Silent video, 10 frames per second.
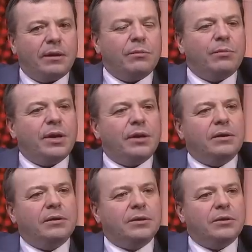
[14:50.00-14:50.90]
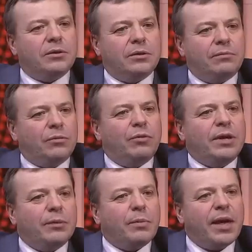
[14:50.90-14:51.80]
compare, as you look at
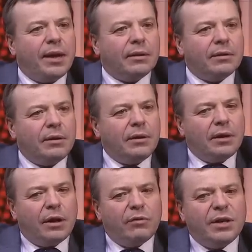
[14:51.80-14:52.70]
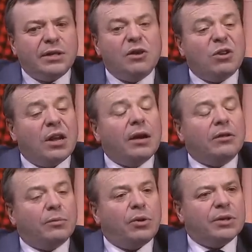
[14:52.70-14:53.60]
Marine Le Pen, I really don't
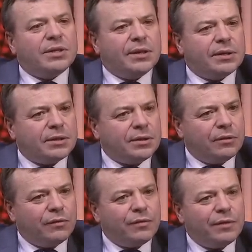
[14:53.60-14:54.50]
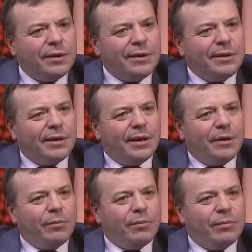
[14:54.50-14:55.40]
like the politics of,
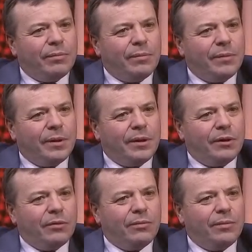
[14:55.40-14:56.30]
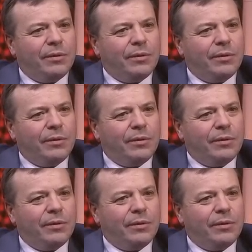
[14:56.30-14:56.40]
the